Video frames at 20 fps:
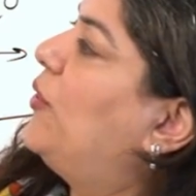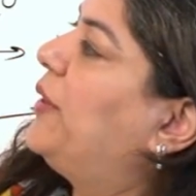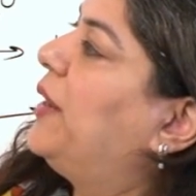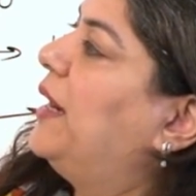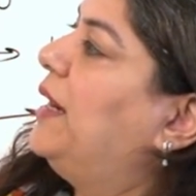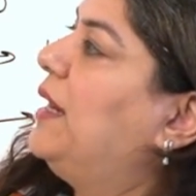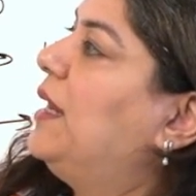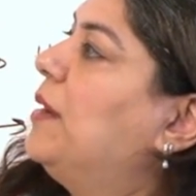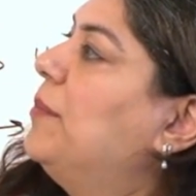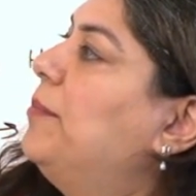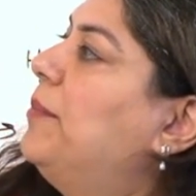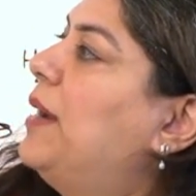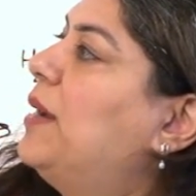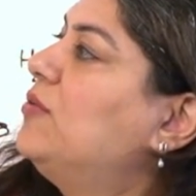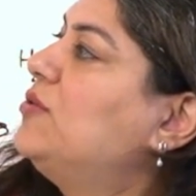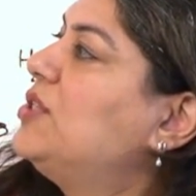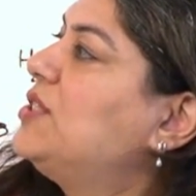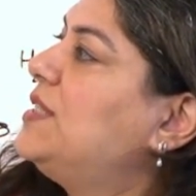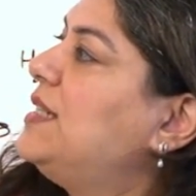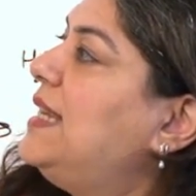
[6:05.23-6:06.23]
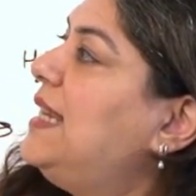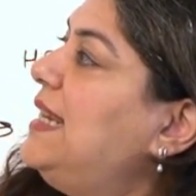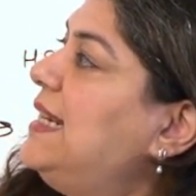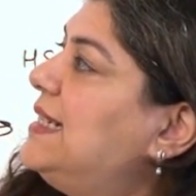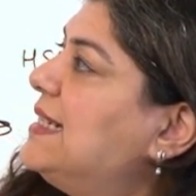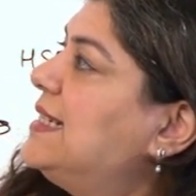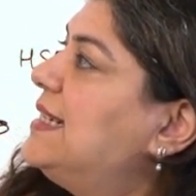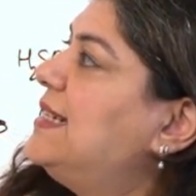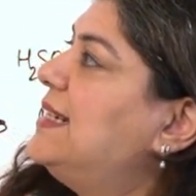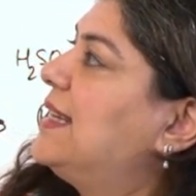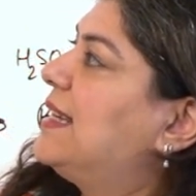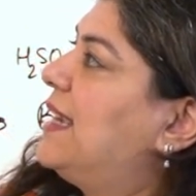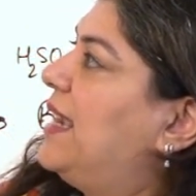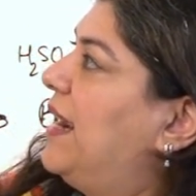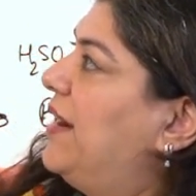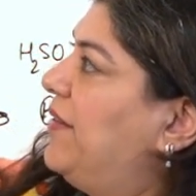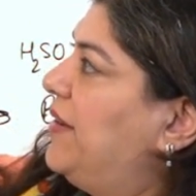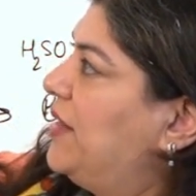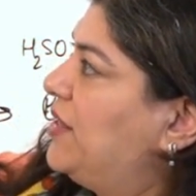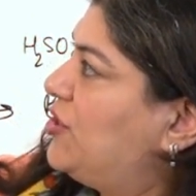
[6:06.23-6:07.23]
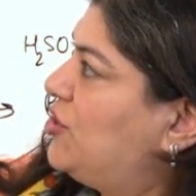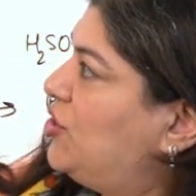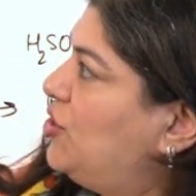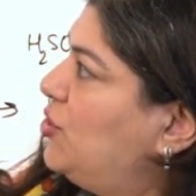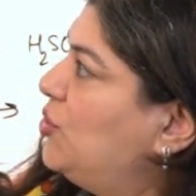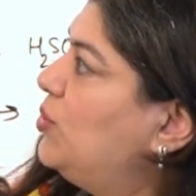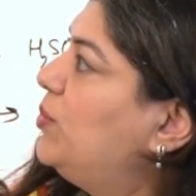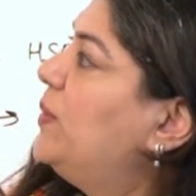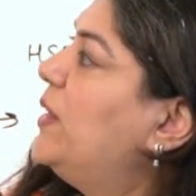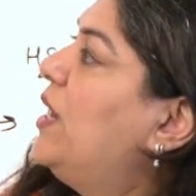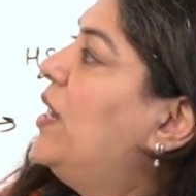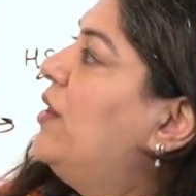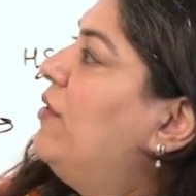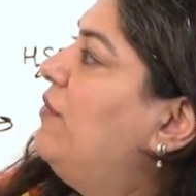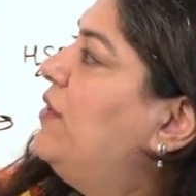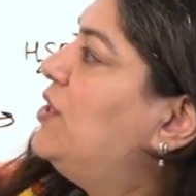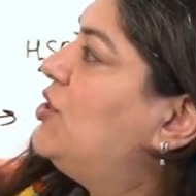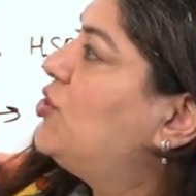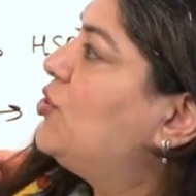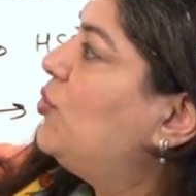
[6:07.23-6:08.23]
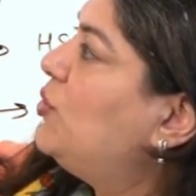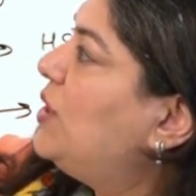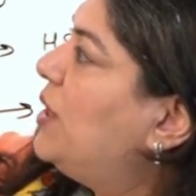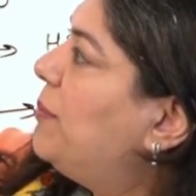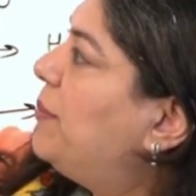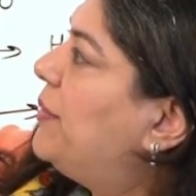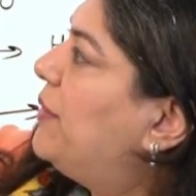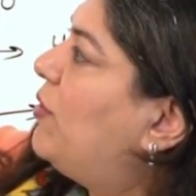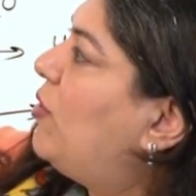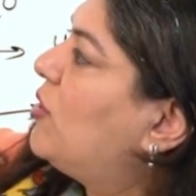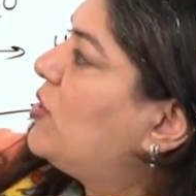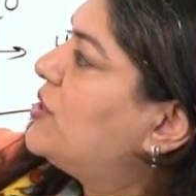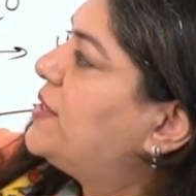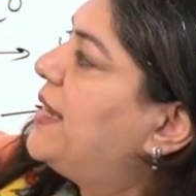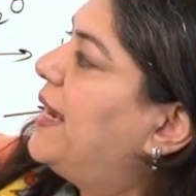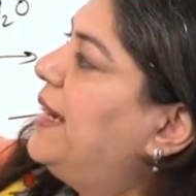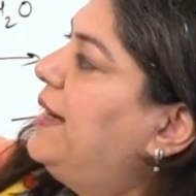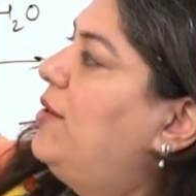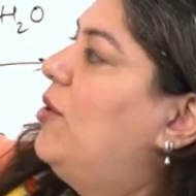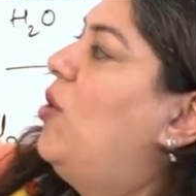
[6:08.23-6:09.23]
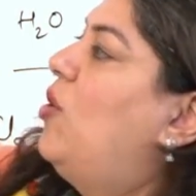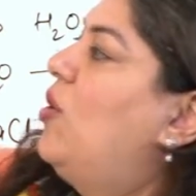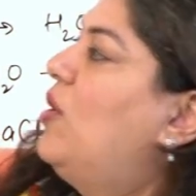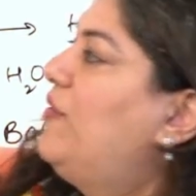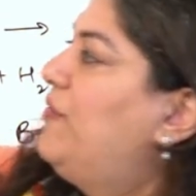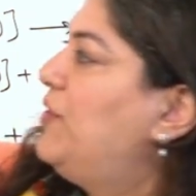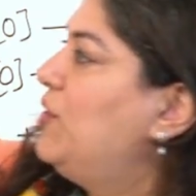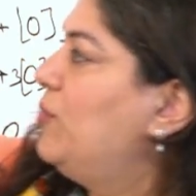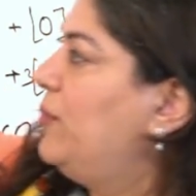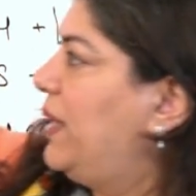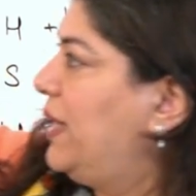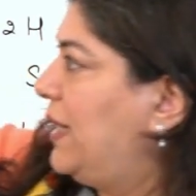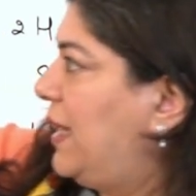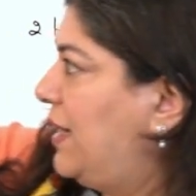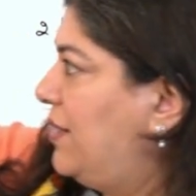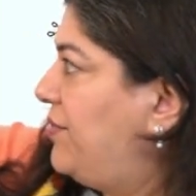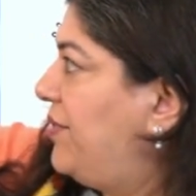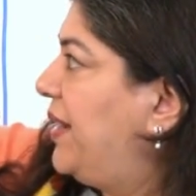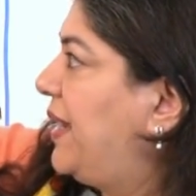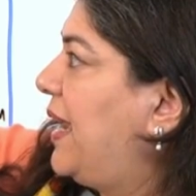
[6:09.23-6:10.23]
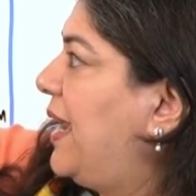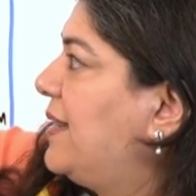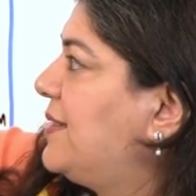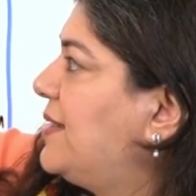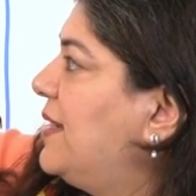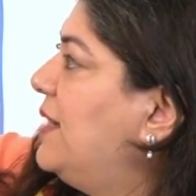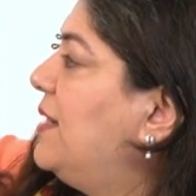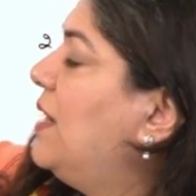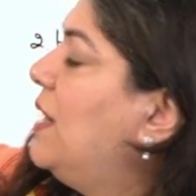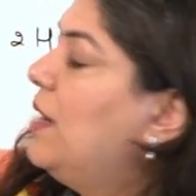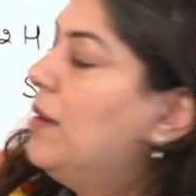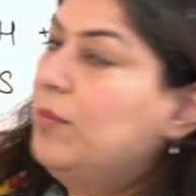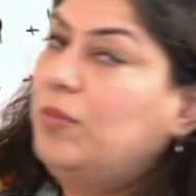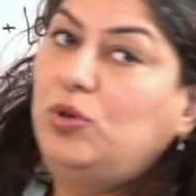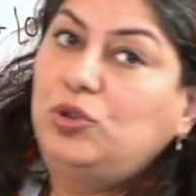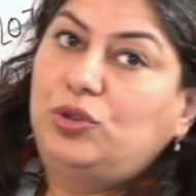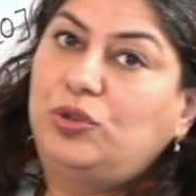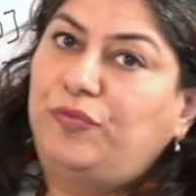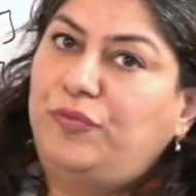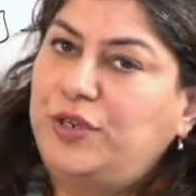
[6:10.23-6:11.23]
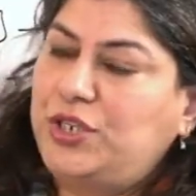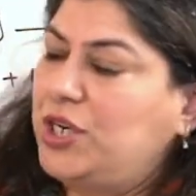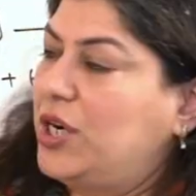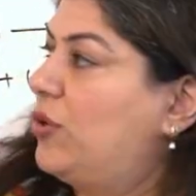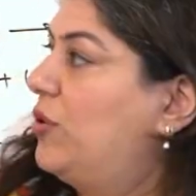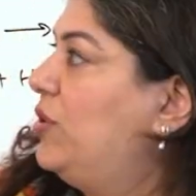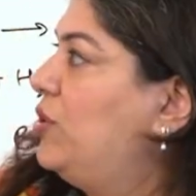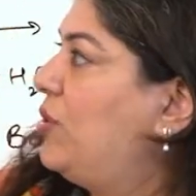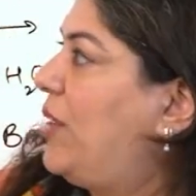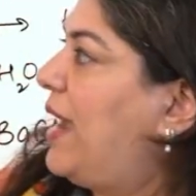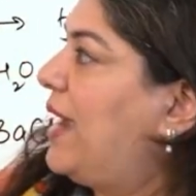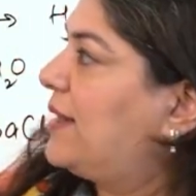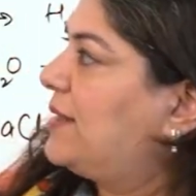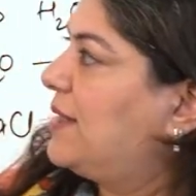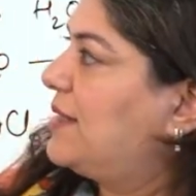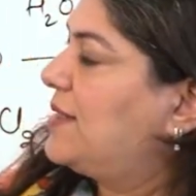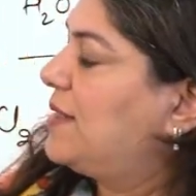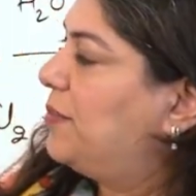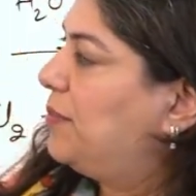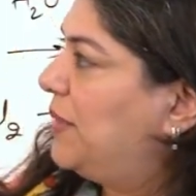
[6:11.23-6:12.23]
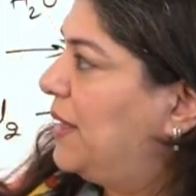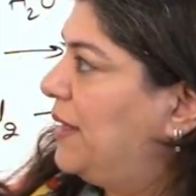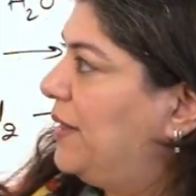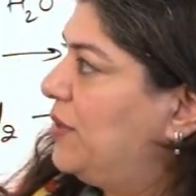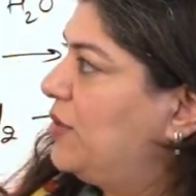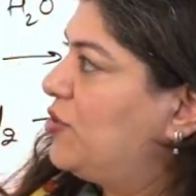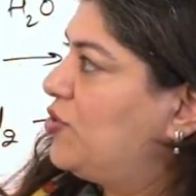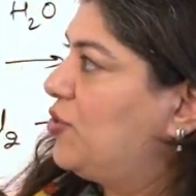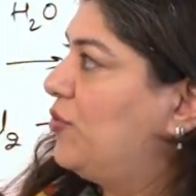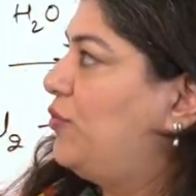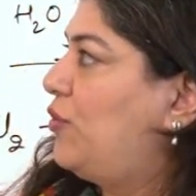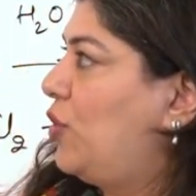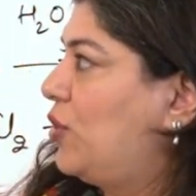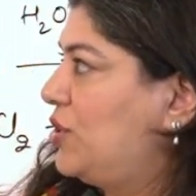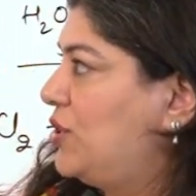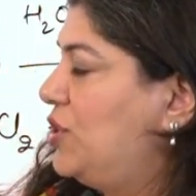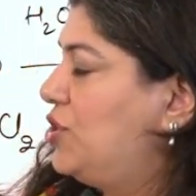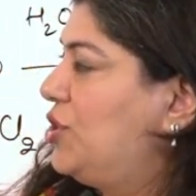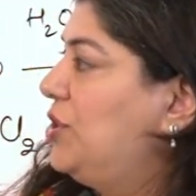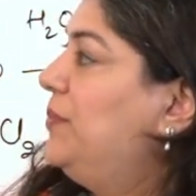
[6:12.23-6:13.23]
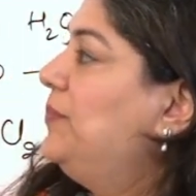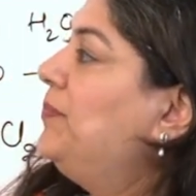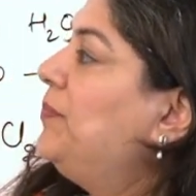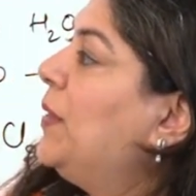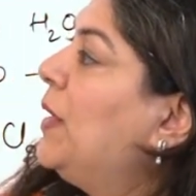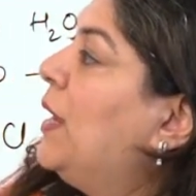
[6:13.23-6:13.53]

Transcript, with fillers: organic compound is heated in a Carius tube with sodium peroxide or fuming nitric acid, both of which are going to act as suppliers of oxygen.